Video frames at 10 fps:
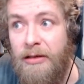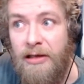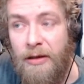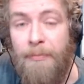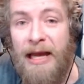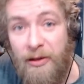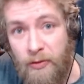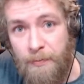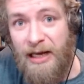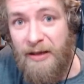compared to
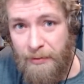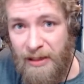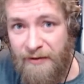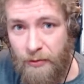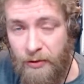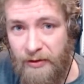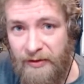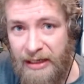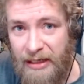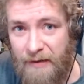past players that were good in
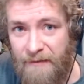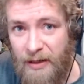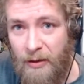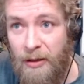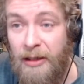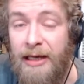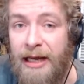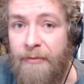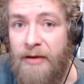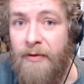the NFL.
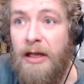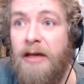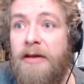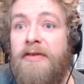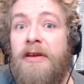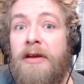Henry Ruggs